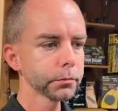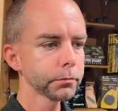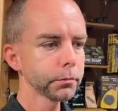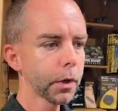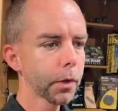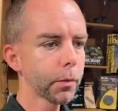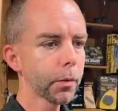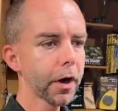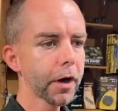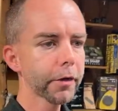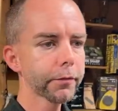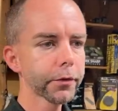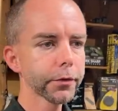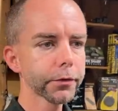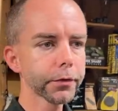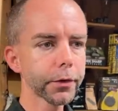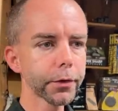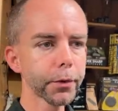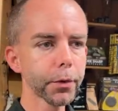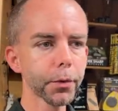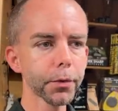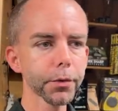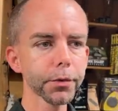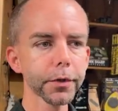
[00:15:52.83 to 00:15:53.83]
My wife is a
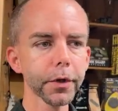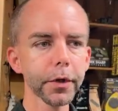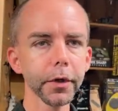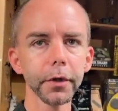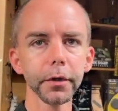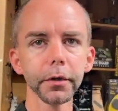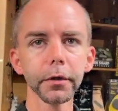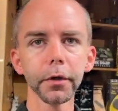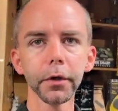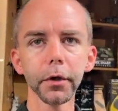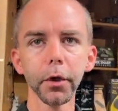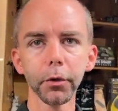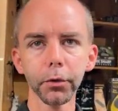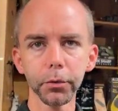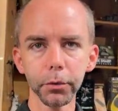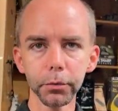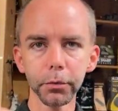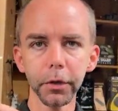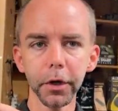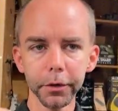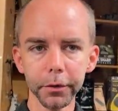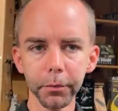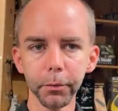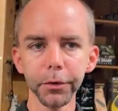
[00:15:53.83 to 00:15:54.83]
nurse at a
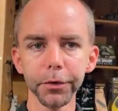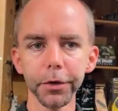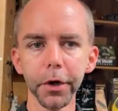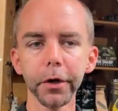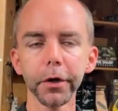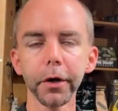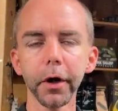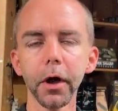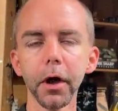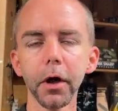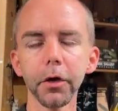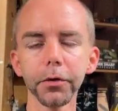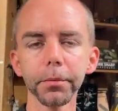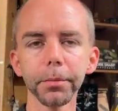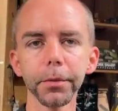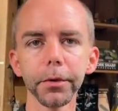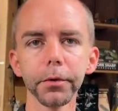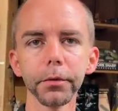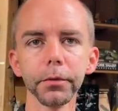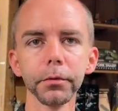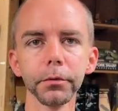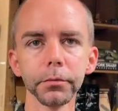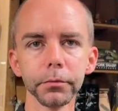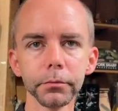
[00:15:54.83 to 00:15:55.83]
local at the Watauga
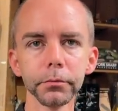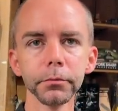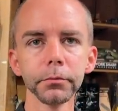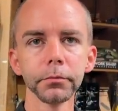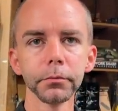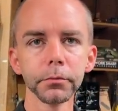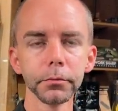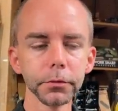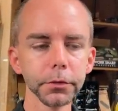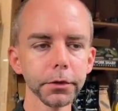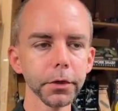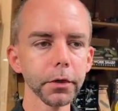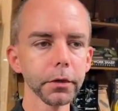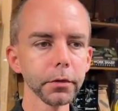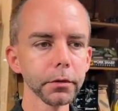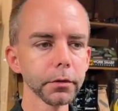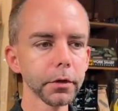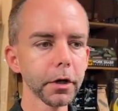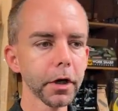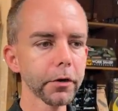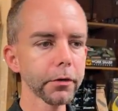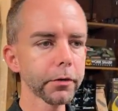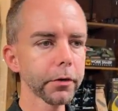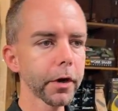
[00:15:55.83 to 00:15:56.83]
Hospital. So
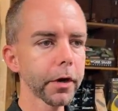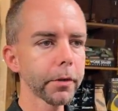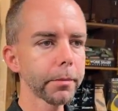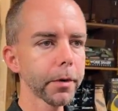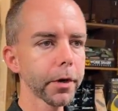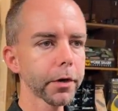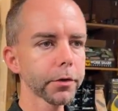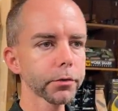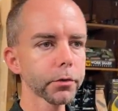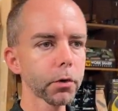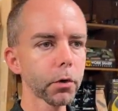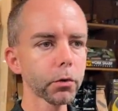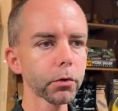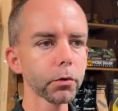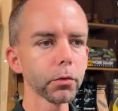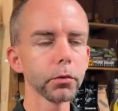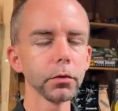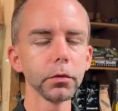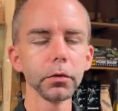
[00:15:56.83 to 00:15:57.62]
everybody's local.